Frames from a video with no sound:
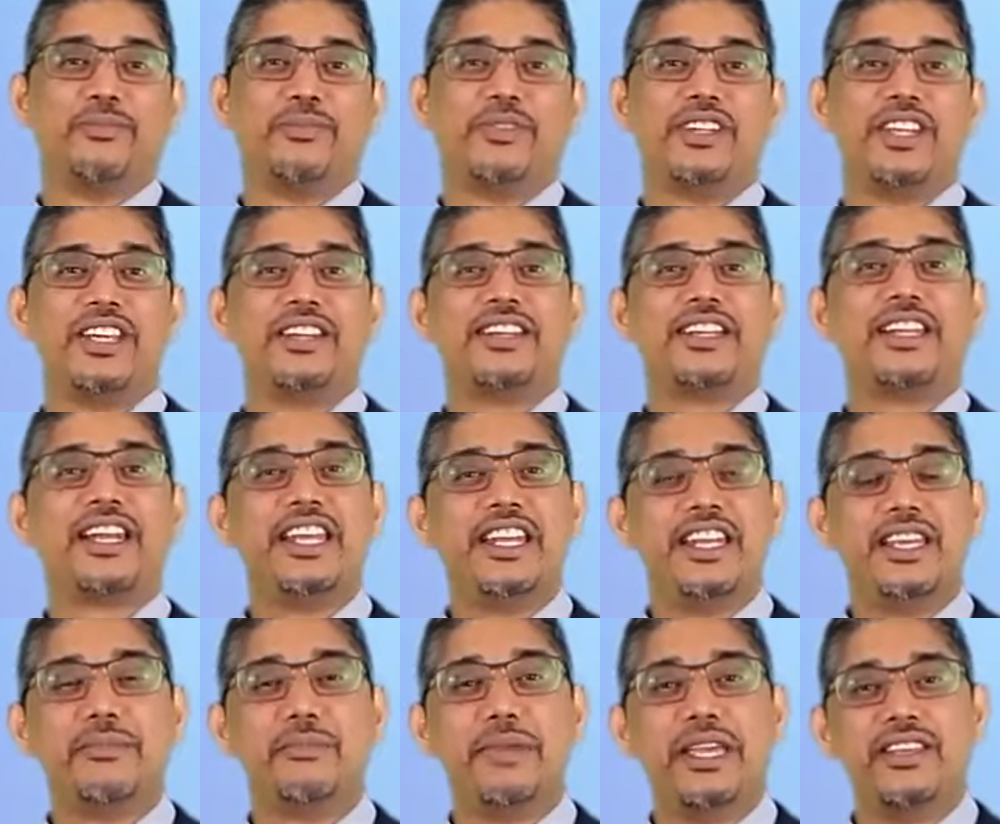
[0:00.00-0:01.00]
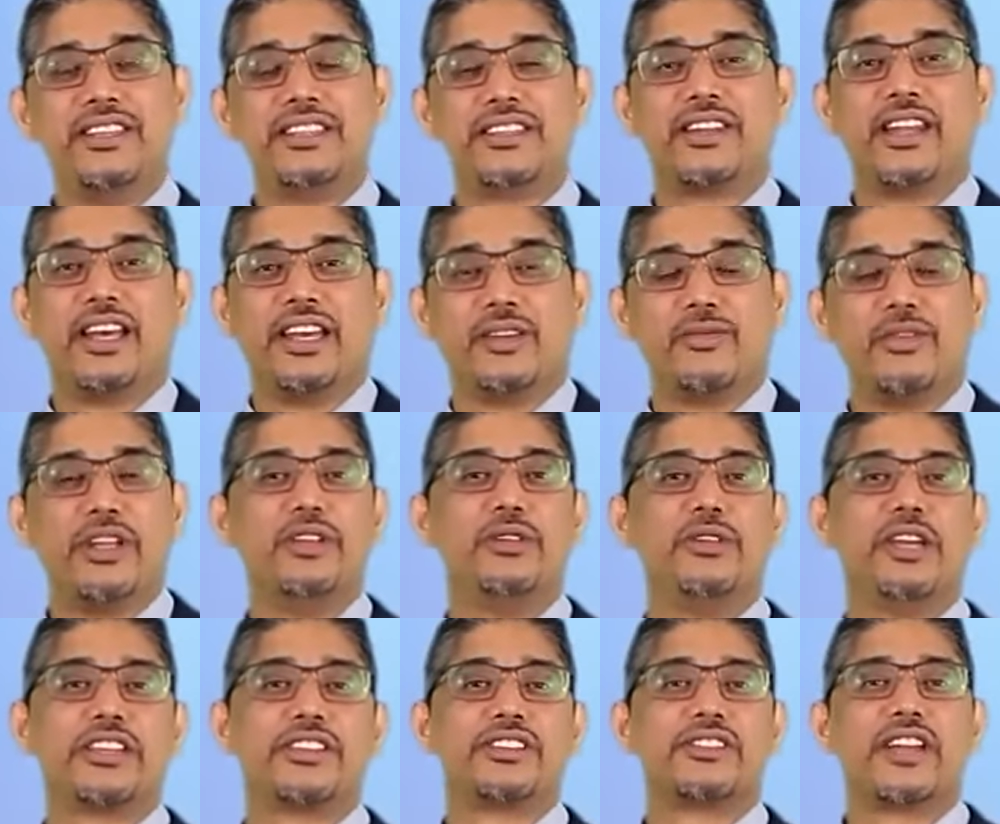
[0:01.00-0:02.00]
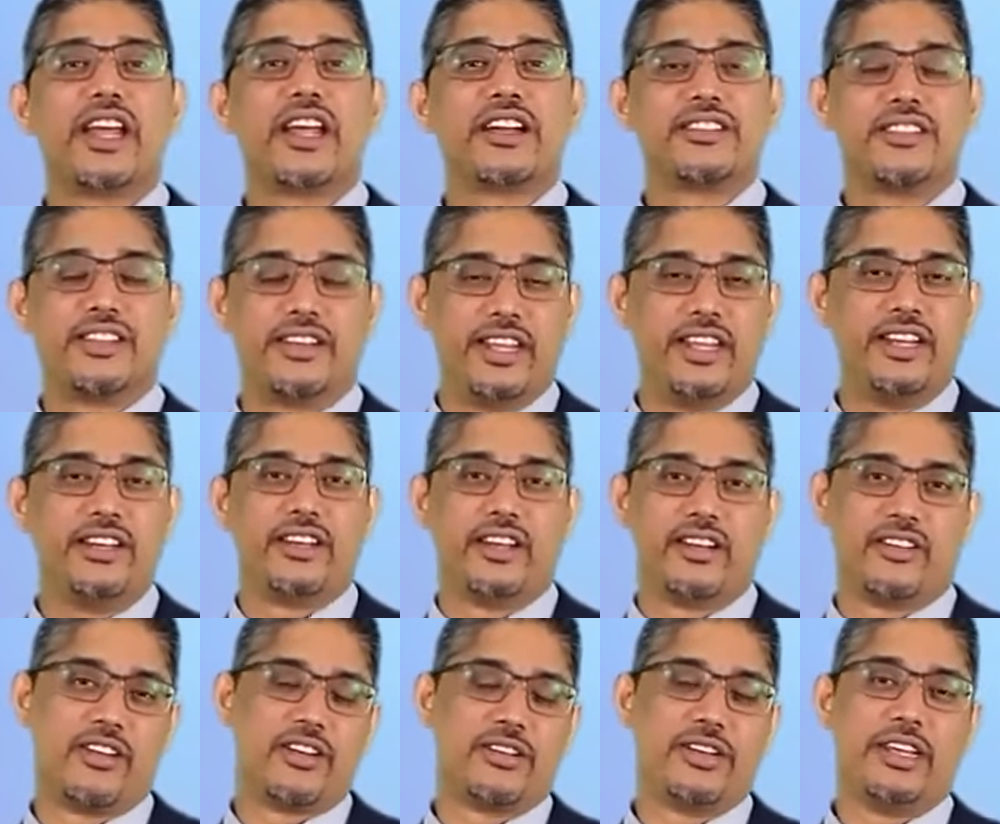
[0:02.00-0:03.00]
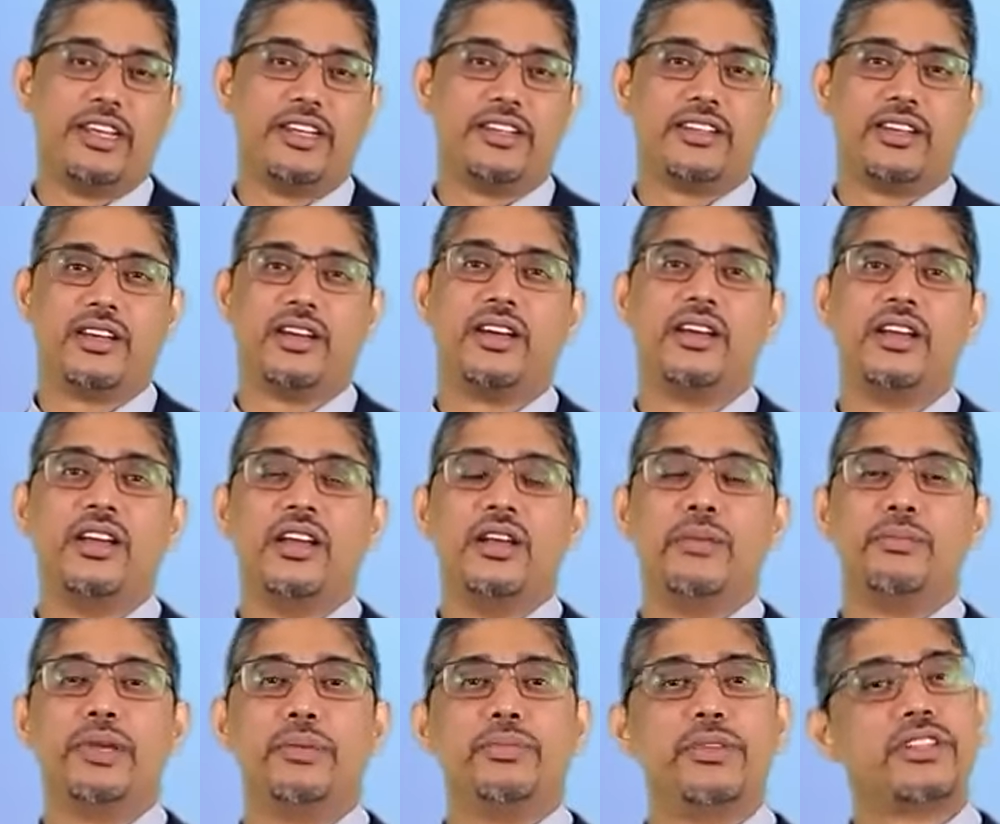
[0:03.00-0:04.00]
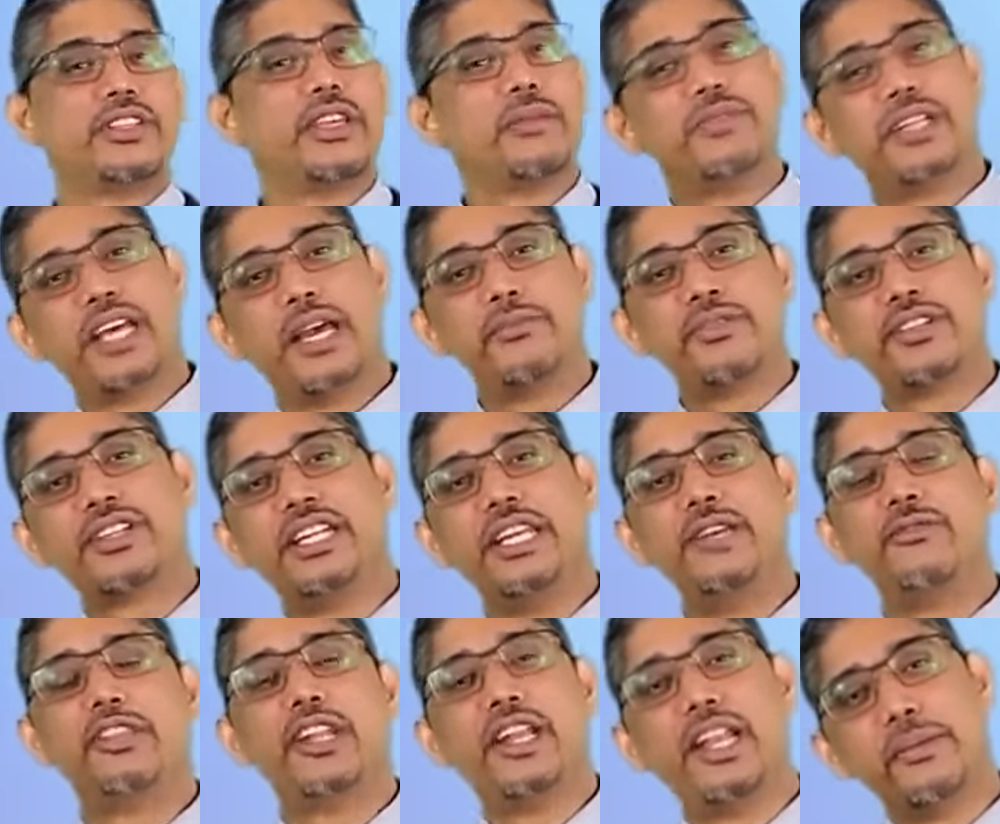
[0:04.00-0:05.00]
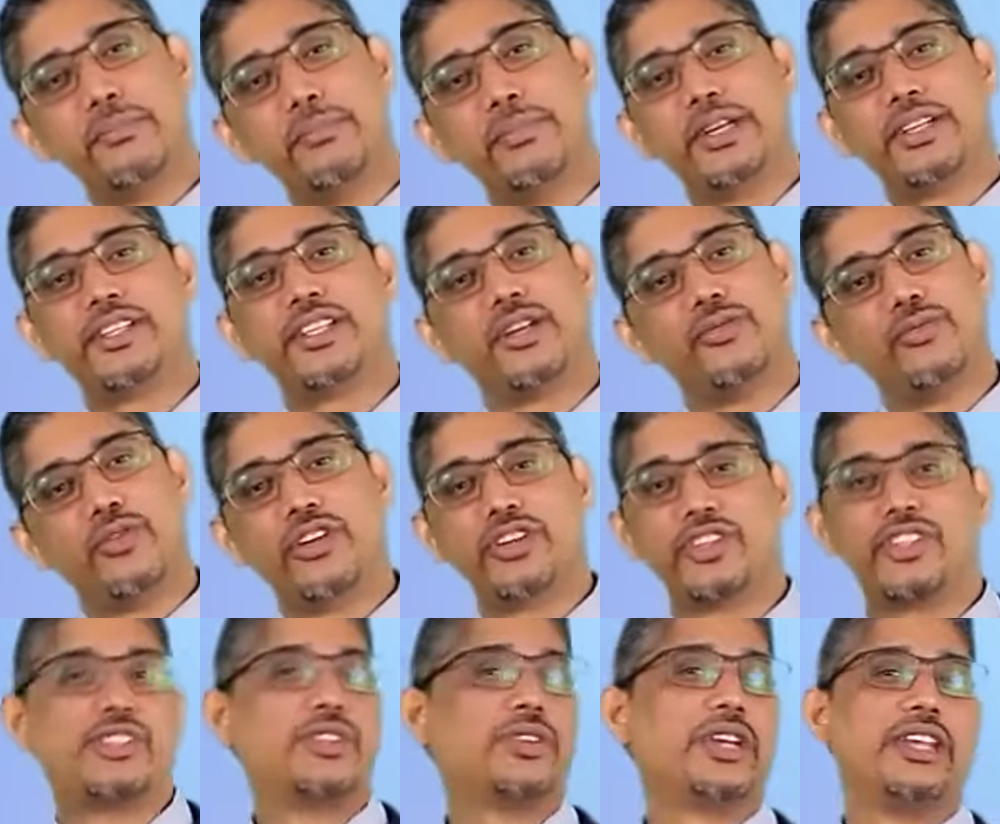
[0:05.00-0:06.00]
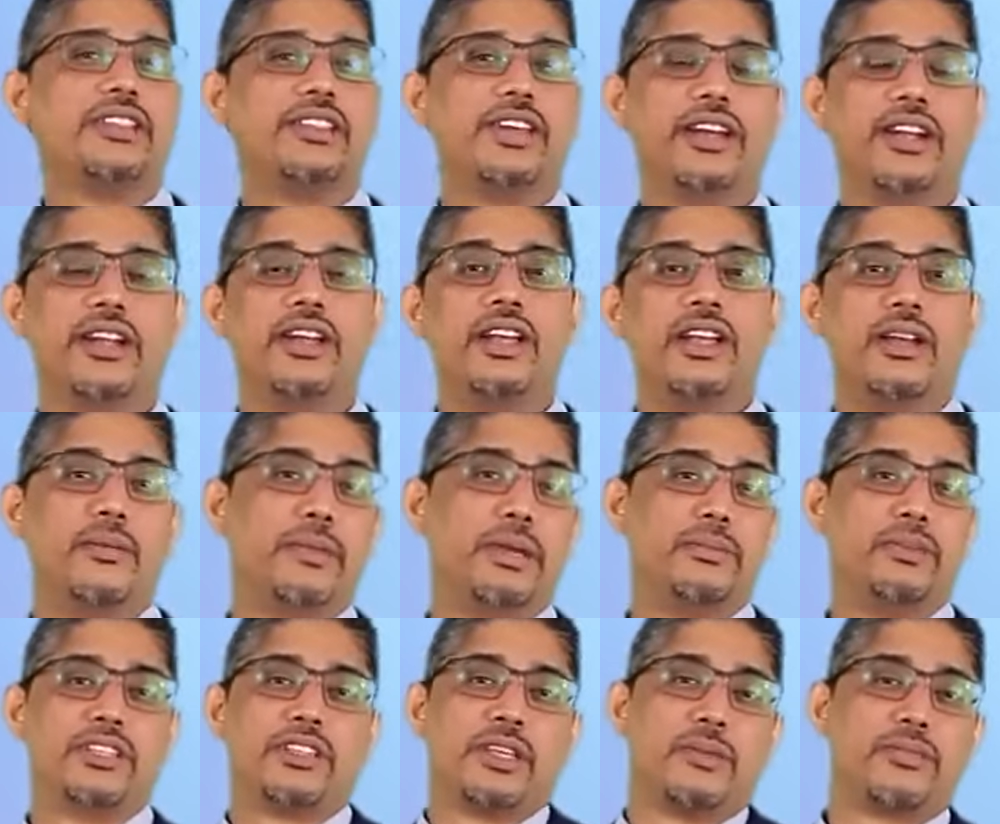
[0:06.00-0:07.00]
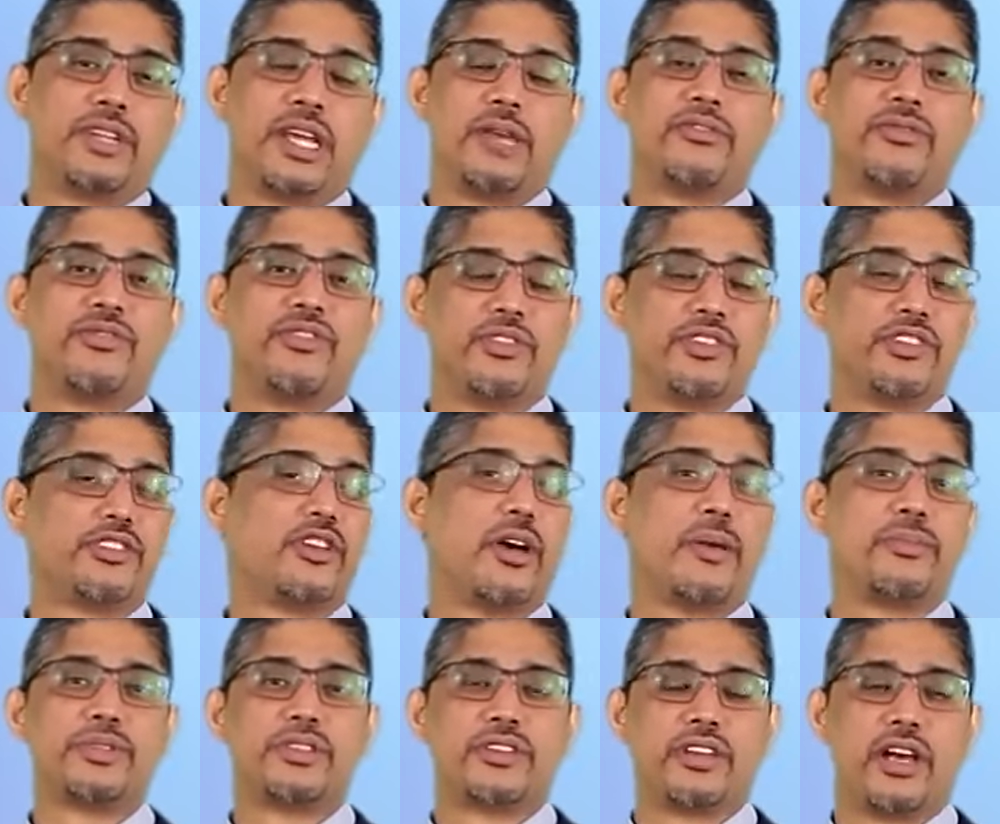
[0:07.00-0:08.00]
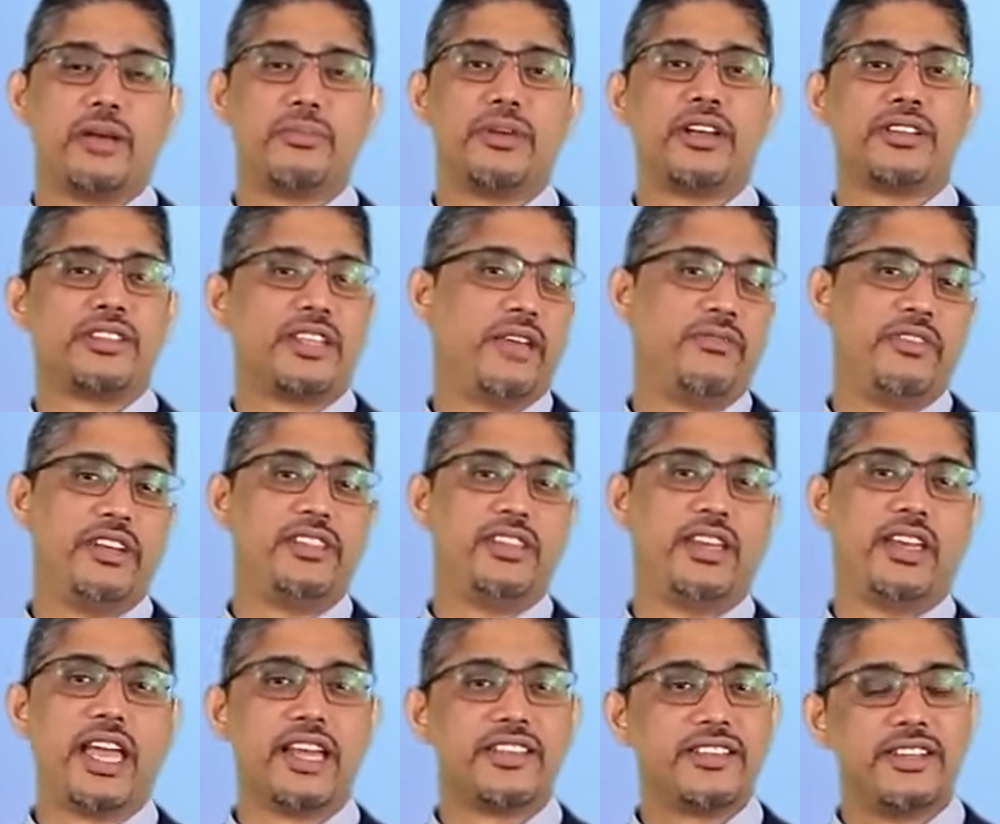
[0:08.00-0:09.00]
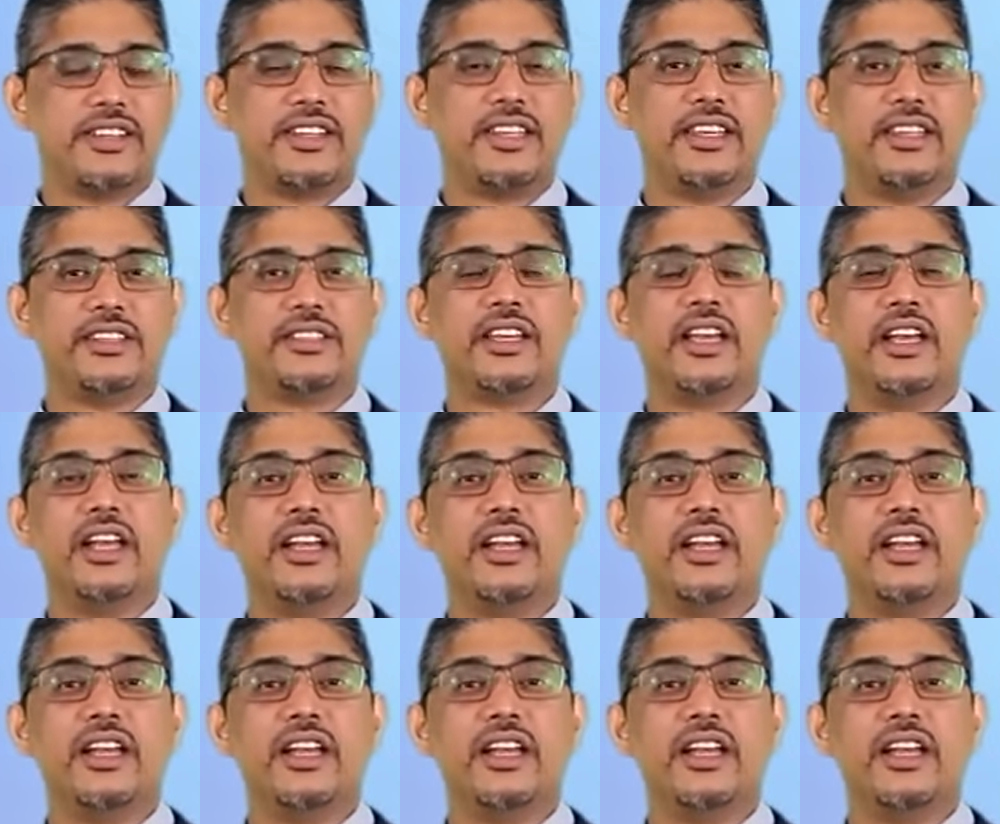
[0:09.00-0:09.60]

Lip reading: Data cleaning means like when you extract the data, raw data, people sometimes leave the numbers and words together, maybe sometimes full stops, commas, everything as it is.